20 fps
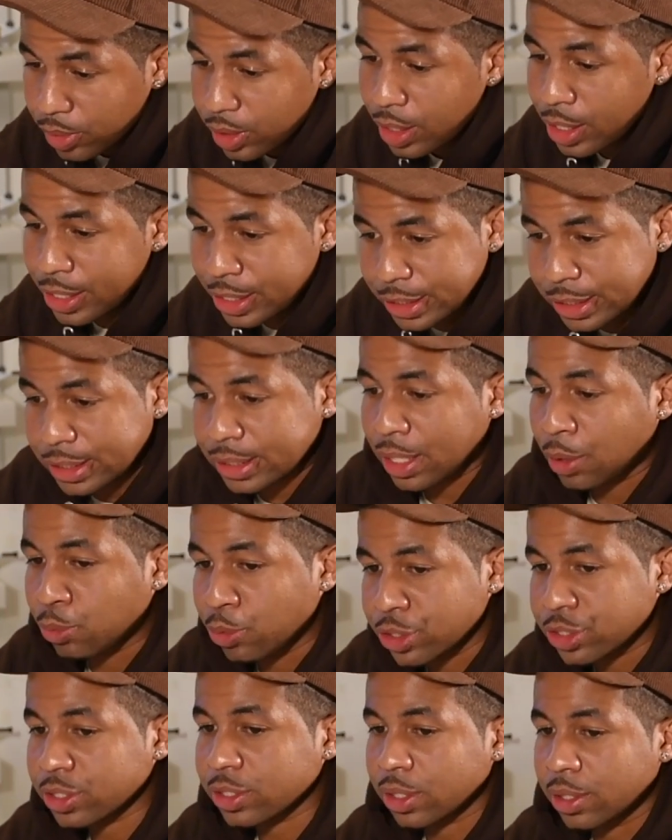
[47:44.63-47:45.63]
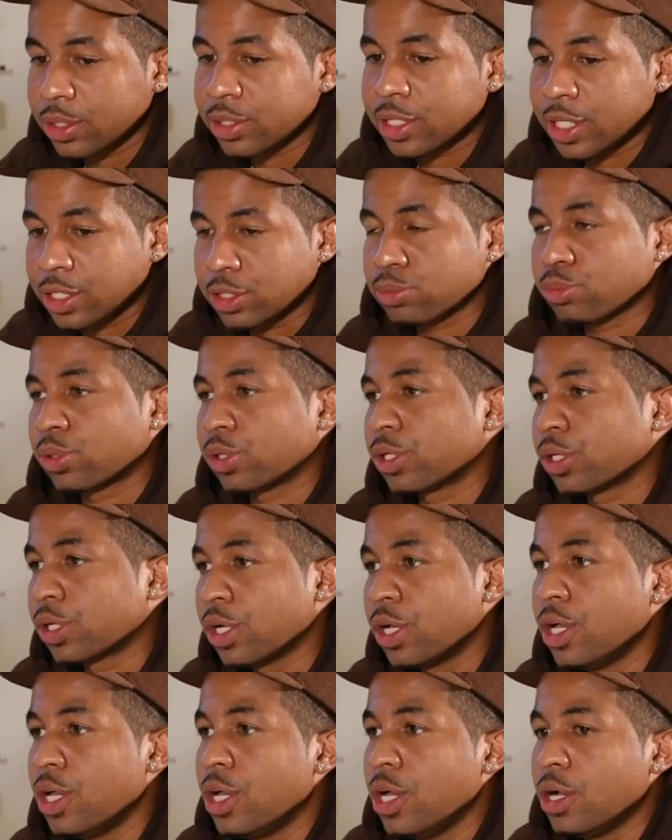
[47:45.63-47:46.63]
It's just, I wish things were
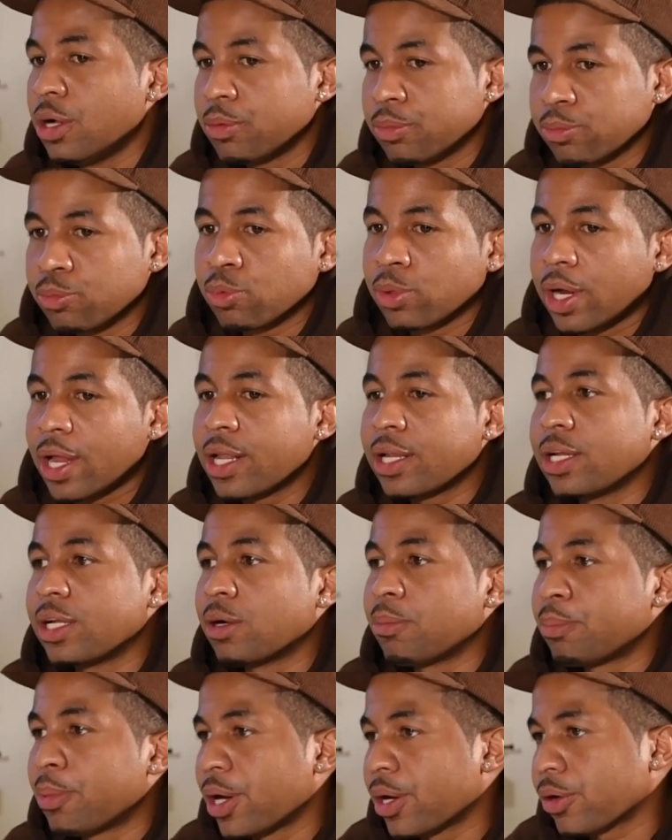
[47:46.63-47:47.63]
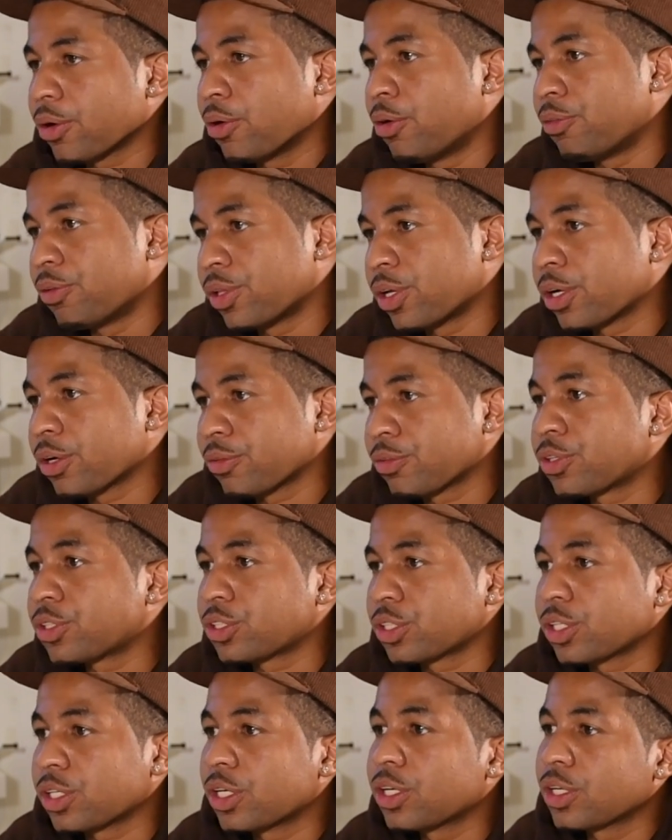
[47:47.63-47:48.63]
ended up better over there for
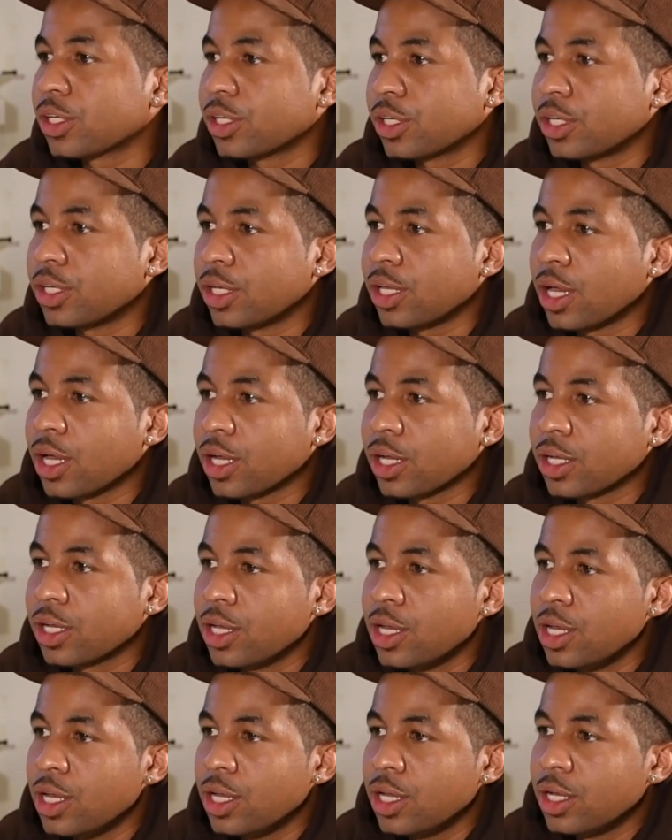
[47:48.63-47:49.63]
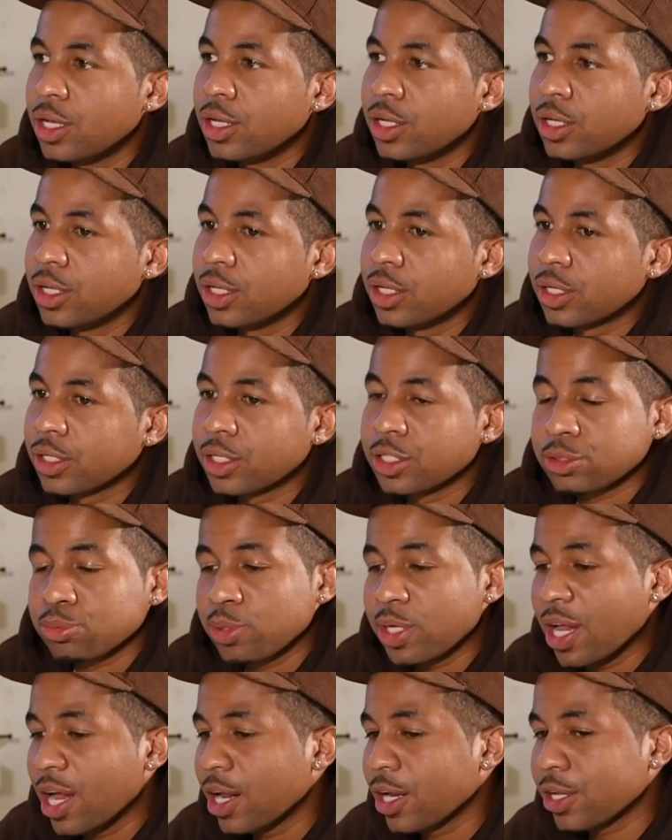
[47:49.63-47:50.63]
sure. Yeah. Absolutely. Because we
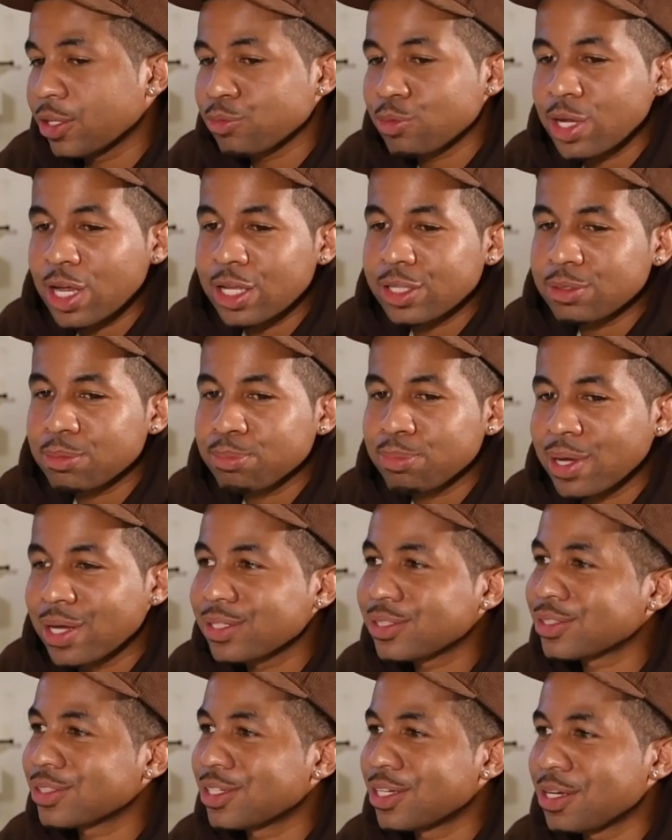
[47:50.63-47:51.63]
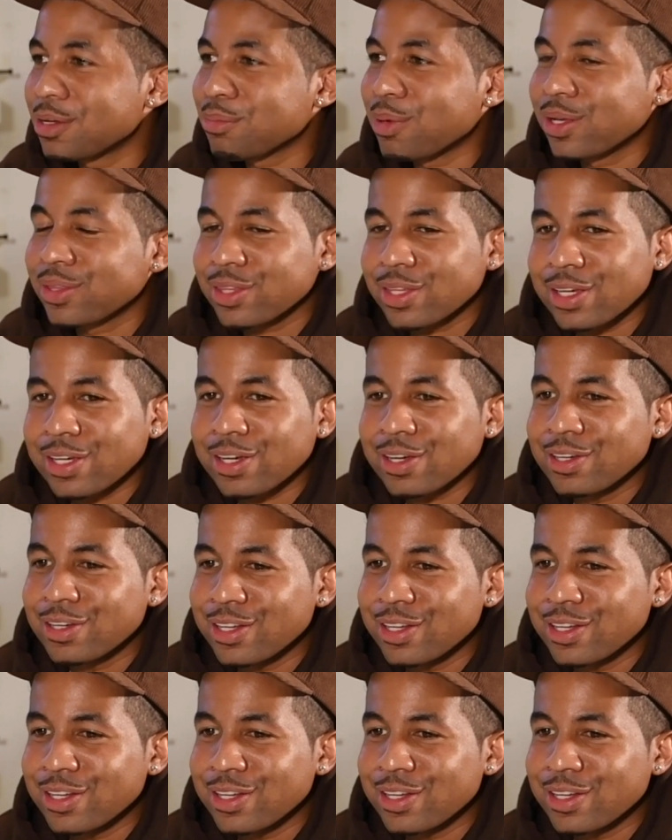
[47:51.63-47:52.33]
had the best team, I think,